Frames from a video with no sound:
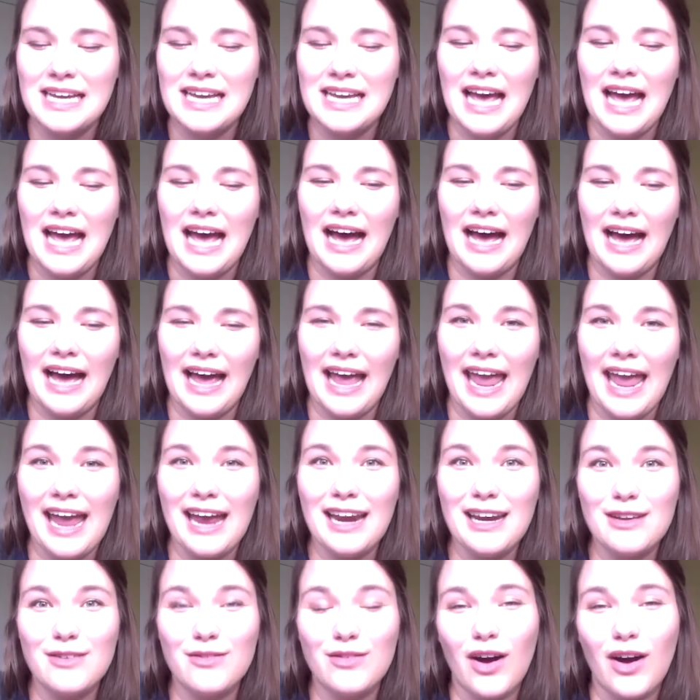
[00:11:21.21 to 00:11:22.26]
And
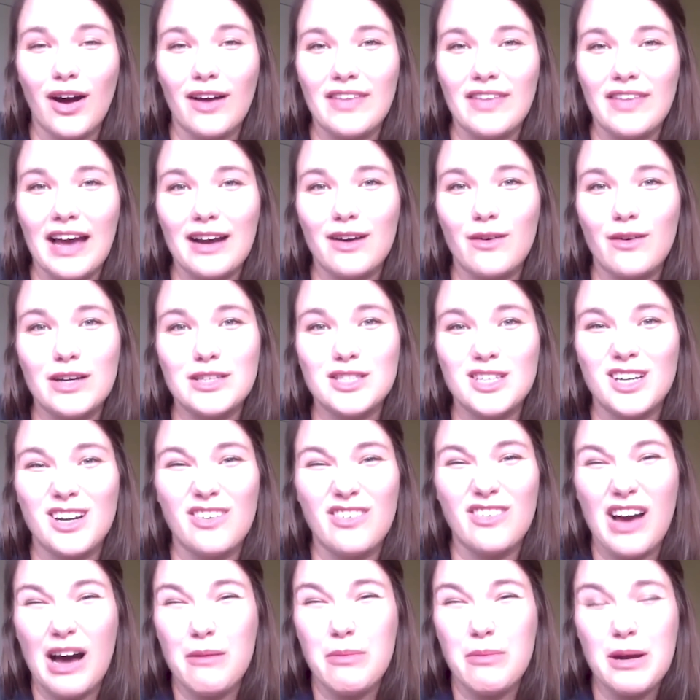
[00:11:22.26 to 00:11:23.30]
you've got that question of
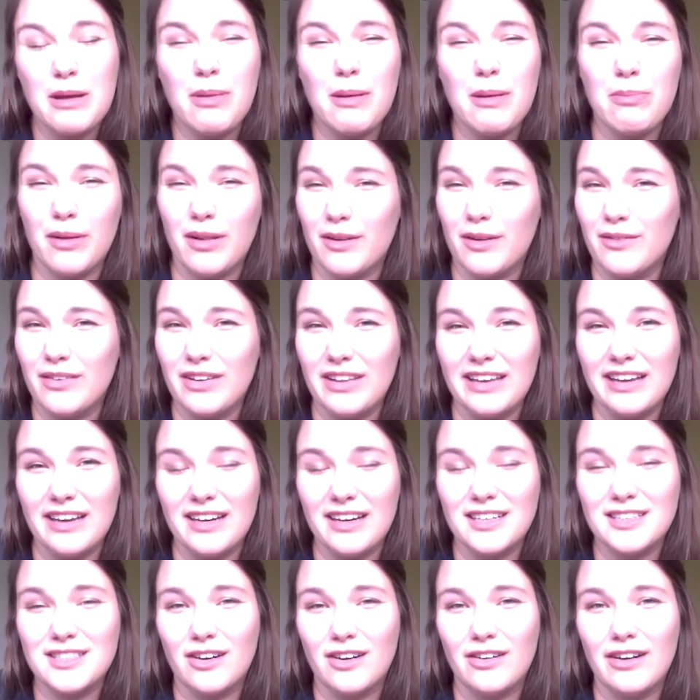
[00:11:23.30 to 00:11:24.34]
how many people are really going
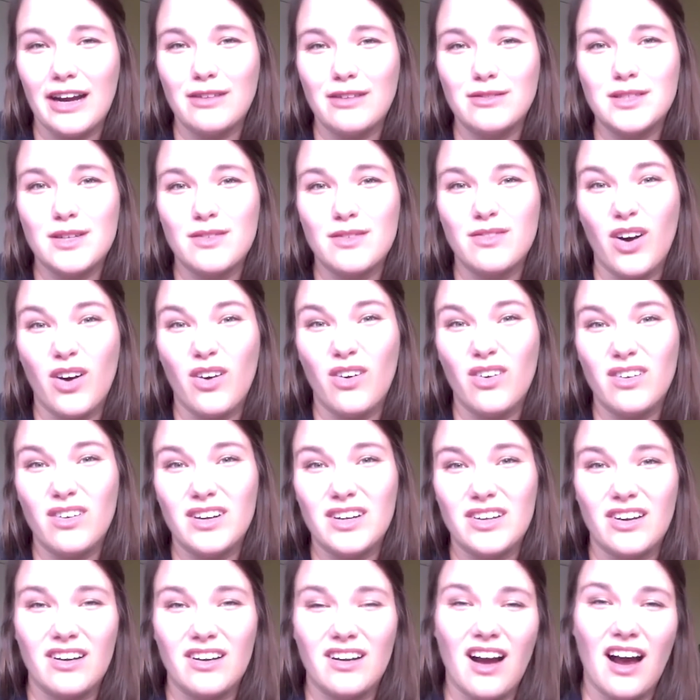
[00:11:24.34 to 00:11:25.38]
to turn out to vote.
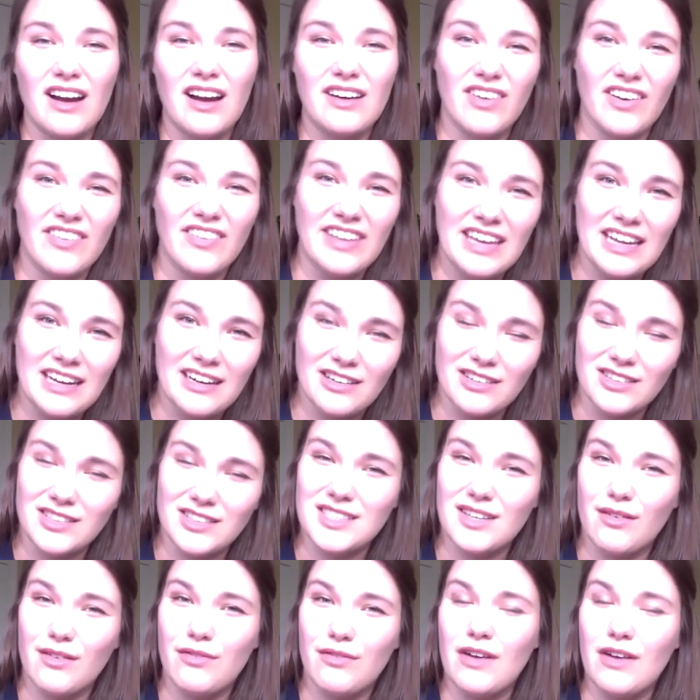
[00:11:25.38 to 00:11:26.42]
You're kind of on the heels
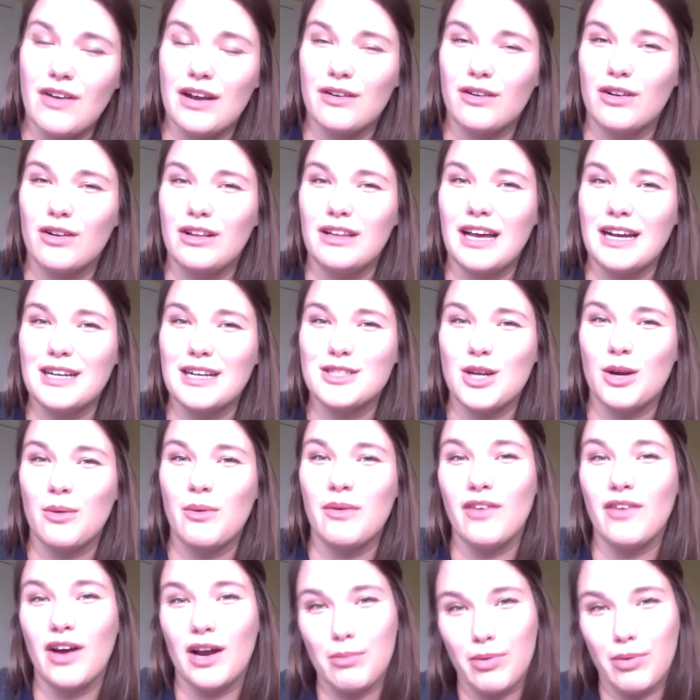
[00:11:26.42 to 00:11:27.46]
of federal election.
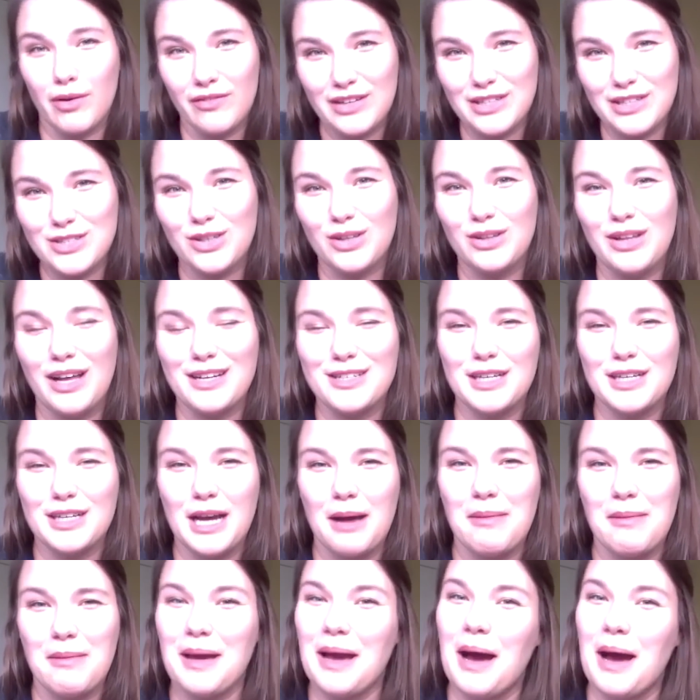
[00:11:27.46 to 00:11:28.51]
We've got a provincial election
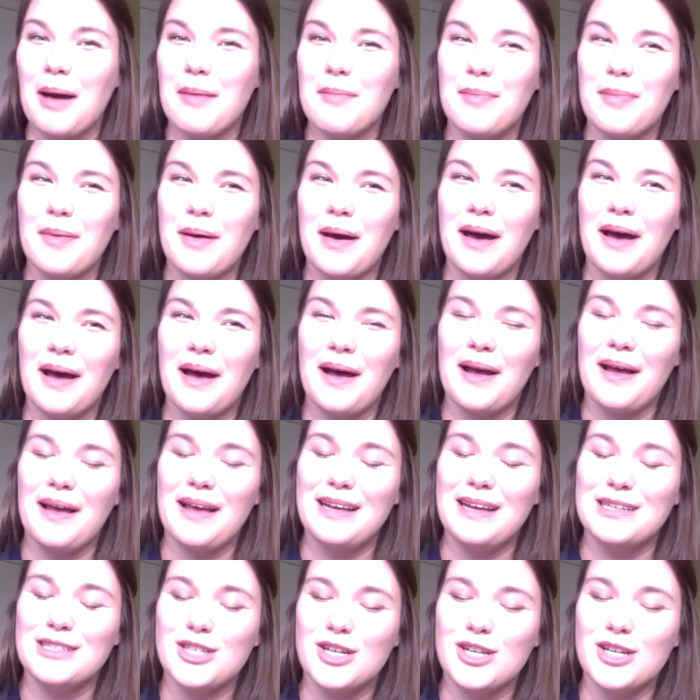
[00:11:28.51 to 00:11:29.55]
coming up
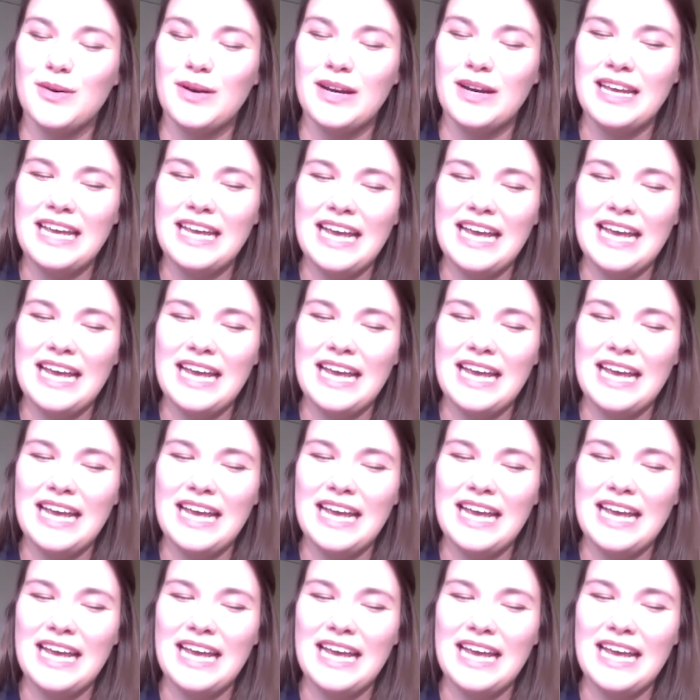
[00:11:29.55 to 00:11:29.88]
in June,